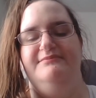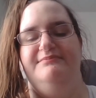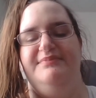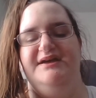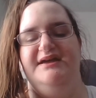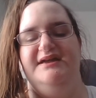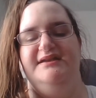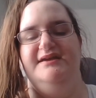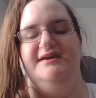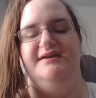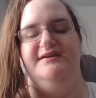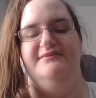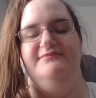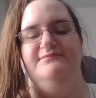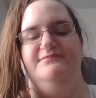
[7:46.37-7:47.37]
But
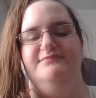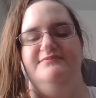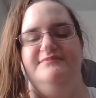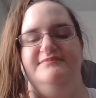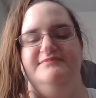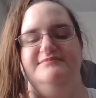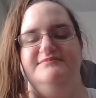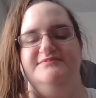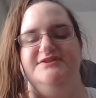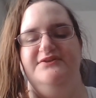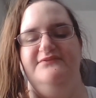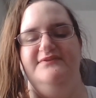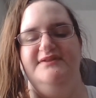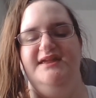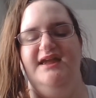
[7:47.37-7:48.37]

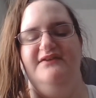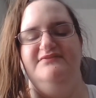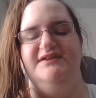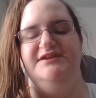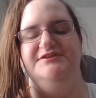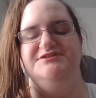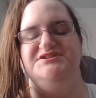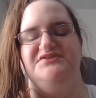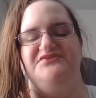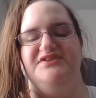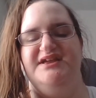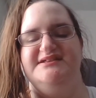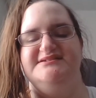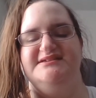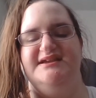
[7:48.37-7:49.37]
don't really have the energy for
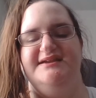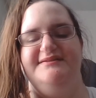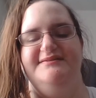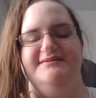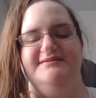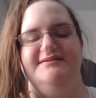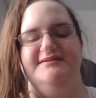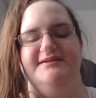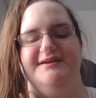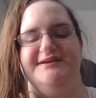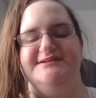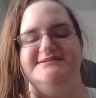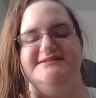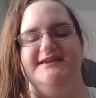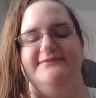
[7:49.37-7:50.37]
that today.
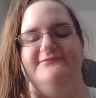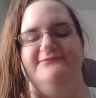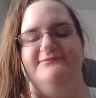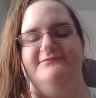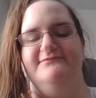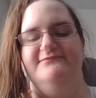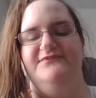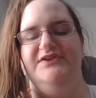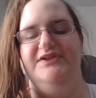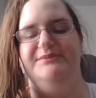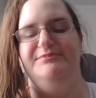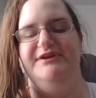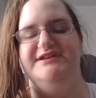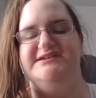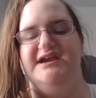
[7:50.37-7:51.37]
Honestly, I'm feeling
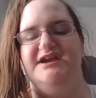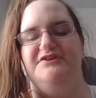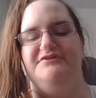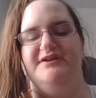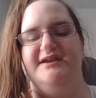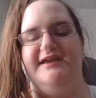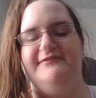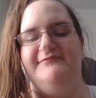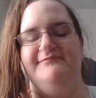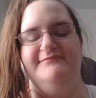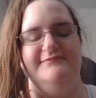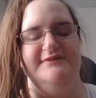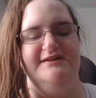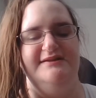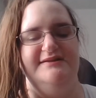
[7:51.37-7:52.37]
pretty tired right now.
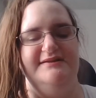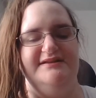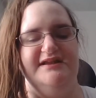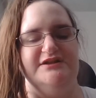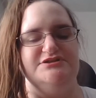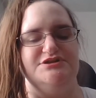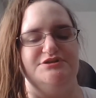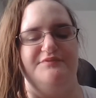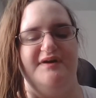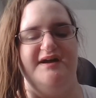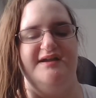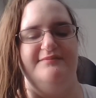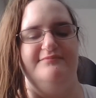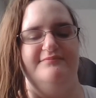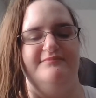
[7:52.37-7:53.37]
Not sure
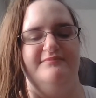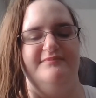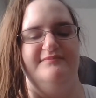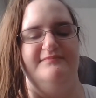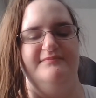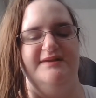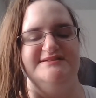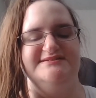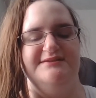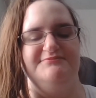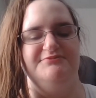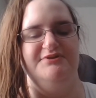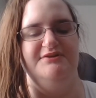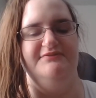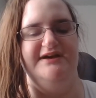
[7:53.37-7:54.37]
why. I slept
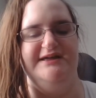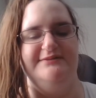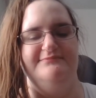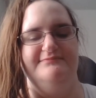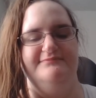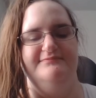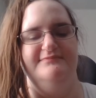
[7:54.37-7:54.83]
pretty well.